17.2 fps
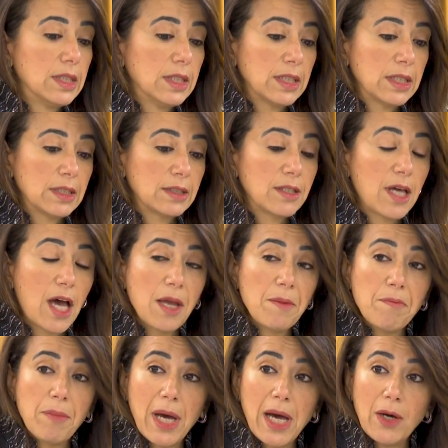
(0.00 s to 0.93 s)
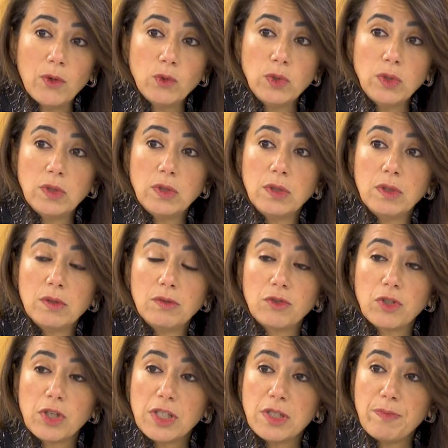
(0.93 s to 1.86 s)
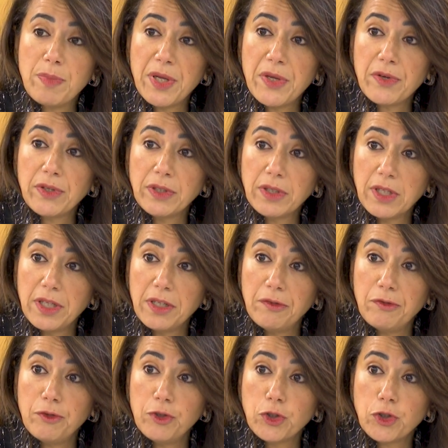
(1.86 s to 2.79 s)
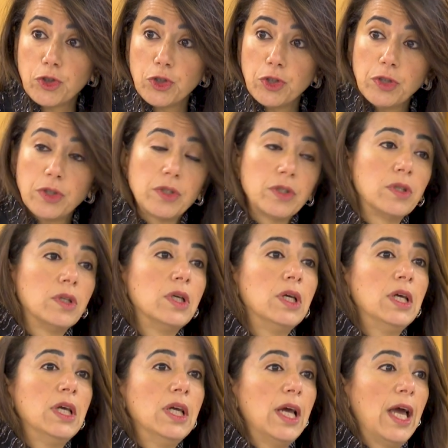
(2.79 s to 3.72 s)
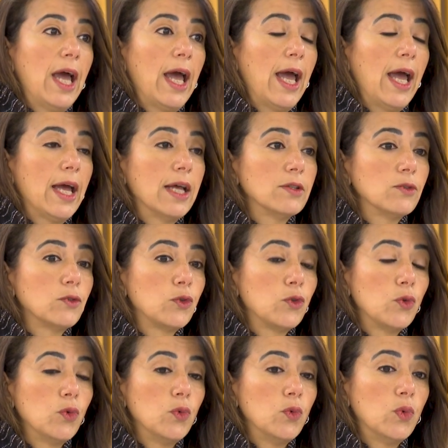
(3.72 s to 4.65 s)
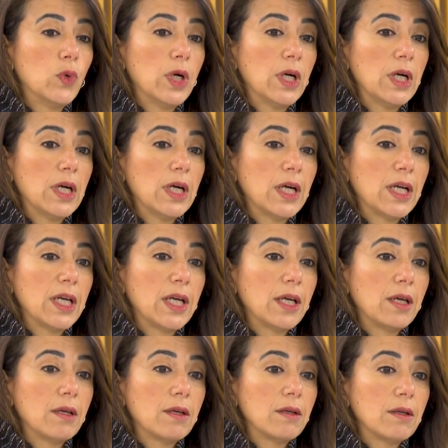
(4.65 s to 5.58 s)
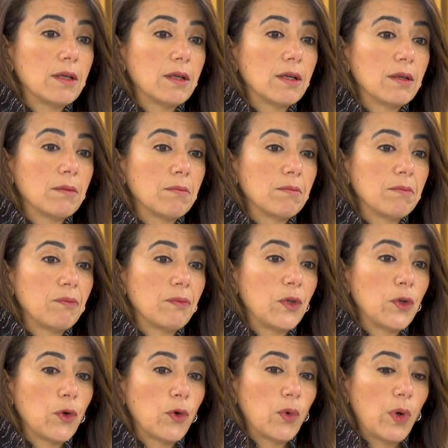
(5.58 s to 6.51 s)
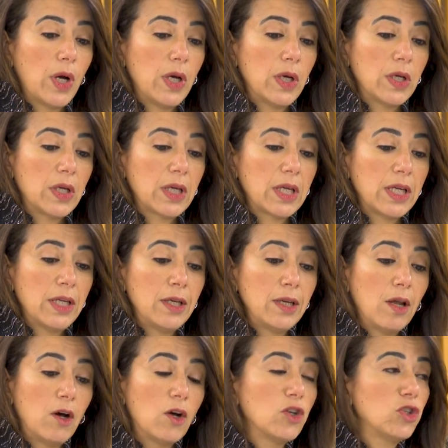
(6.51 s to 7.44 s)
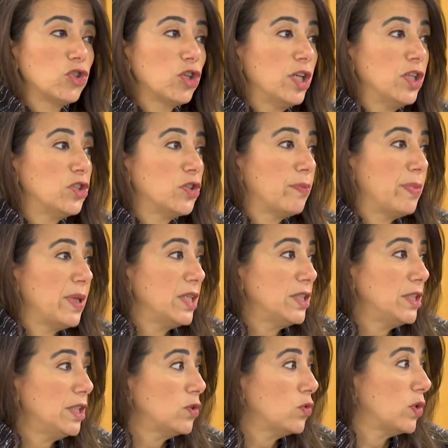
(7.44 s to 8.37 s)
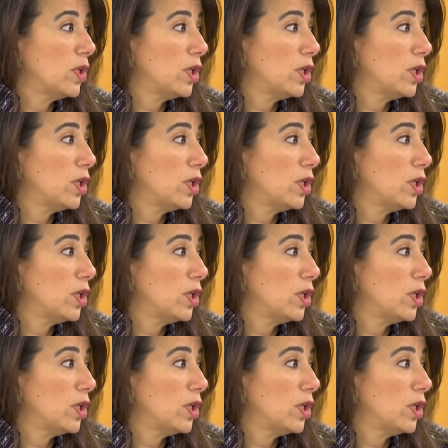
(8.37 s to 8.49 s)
uh, time-bound, transparent, and efficient, and to uh, uh, you know, uh, enlarge eligibility to